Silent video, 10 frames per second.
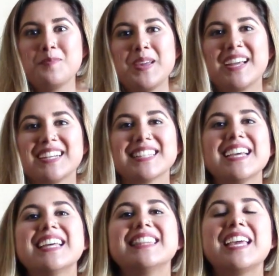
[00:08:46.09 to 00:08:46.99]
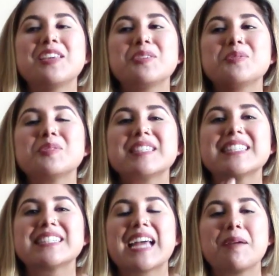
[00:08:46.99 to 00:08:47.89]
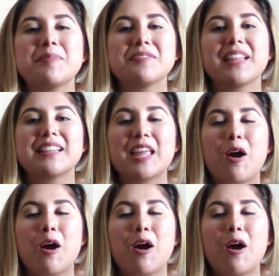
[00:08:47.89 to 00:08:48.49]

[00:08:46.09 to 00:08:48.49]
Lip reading: because they use these type of like,